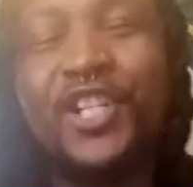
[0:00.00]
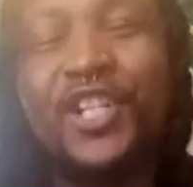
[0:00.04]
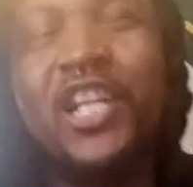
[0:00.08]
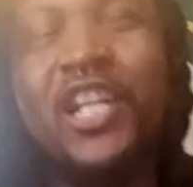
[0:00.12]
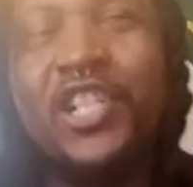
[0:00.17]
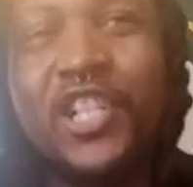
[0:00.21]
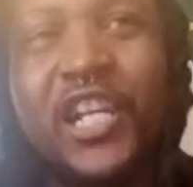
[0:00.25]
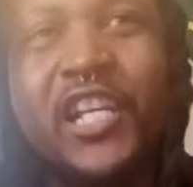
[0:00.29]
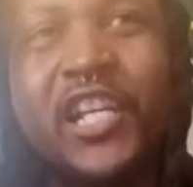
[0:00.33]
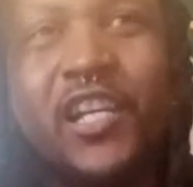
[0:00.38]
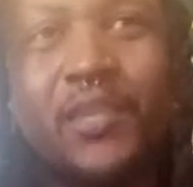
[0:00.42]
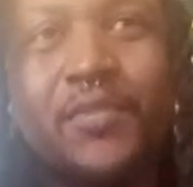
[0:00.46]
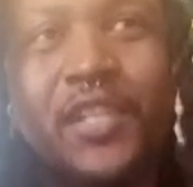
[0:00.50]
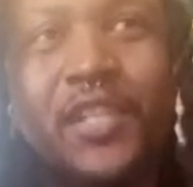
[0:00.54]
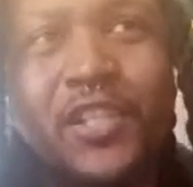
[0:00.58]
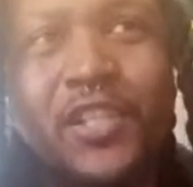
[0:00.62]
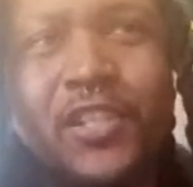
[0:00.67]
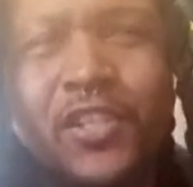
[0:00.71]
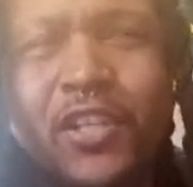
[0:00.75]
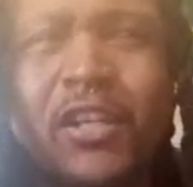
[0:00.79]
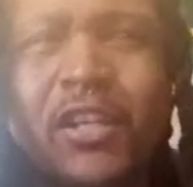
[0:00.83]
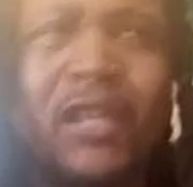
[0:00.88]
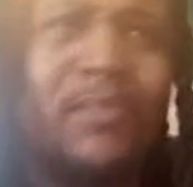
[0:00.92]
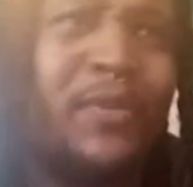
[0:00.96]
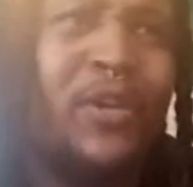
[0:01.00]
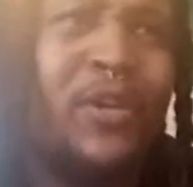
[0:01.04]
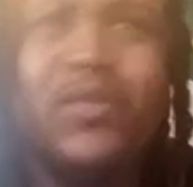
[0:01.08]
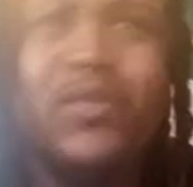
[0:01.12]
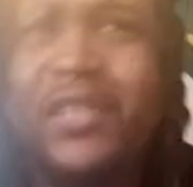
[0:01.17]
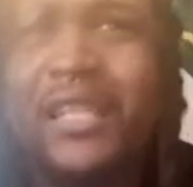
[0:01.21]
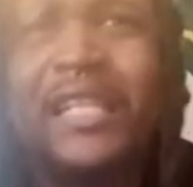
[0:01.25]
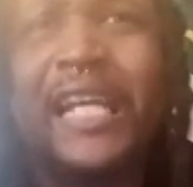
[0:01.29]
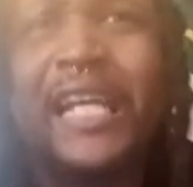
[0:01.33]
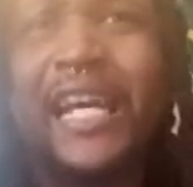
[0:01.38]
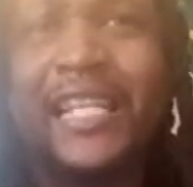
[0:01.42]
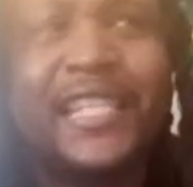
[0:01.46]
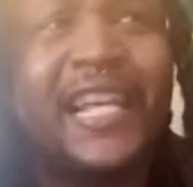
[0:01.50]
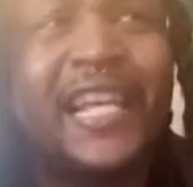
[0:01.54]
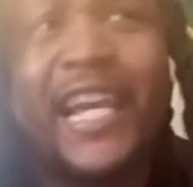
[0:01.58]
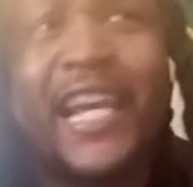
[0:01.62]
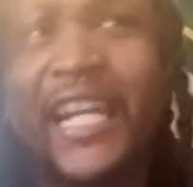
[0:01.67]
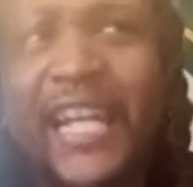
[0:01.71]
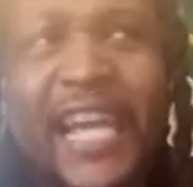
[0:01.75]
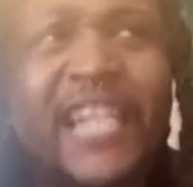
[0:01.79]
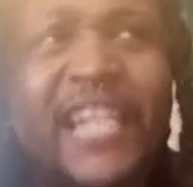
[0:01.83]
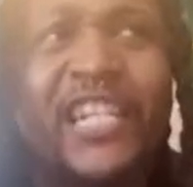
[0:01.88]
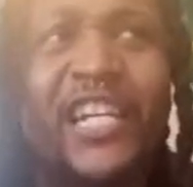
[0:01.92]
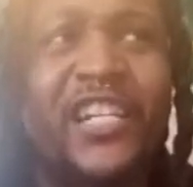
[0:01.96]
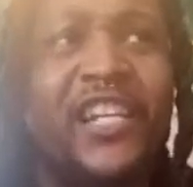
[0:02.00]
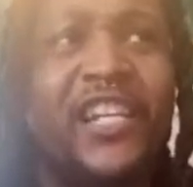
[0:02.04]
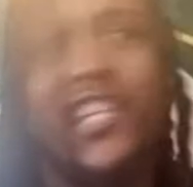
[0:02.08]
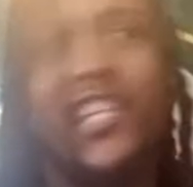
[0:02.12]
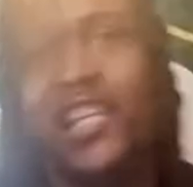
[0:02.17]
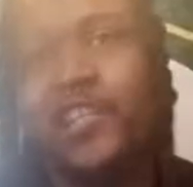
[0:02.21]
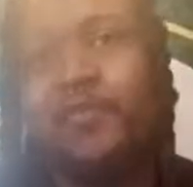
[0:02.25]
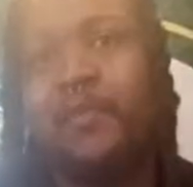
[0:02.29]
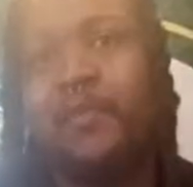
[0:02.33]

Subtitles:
Josh Jacobs is a starter, but who's to not say in AJ Dillon's